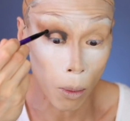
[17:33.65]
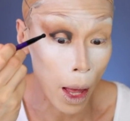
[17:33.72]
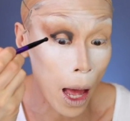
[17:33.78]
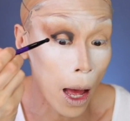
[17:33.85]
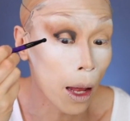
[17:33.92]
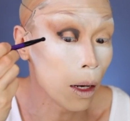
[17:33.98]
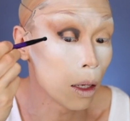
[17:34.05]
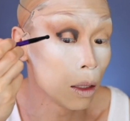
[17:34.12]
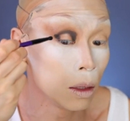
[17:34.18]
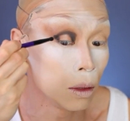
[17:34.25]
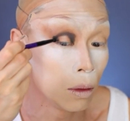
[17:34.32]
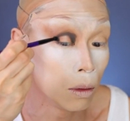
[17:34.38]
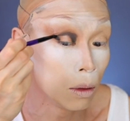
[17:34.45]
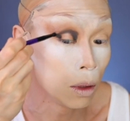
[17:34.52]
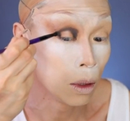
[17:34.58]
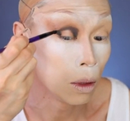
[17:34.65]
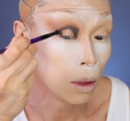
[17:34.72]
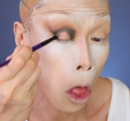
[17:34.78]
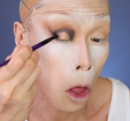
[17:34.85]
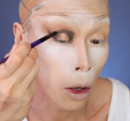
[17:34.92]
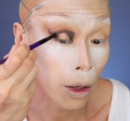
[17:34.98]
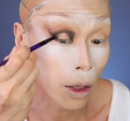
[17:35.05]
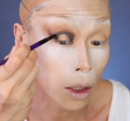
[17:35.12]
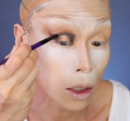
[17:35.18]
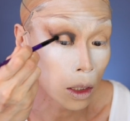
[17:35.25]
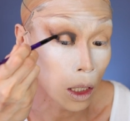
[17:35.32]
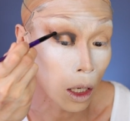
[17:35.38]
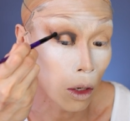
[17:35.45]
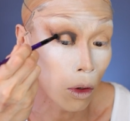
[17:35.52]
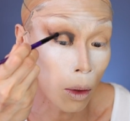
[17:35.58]
bad.
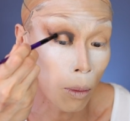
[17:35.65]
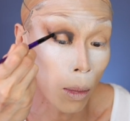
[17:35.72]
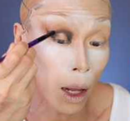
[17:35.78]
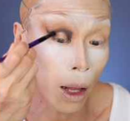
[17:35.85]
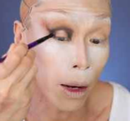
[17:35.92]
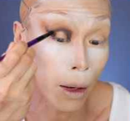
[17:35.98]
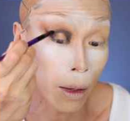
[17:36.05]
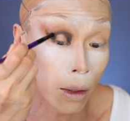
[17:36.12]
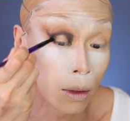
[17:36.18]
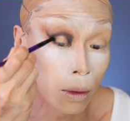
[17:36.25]
Let's see how they blend.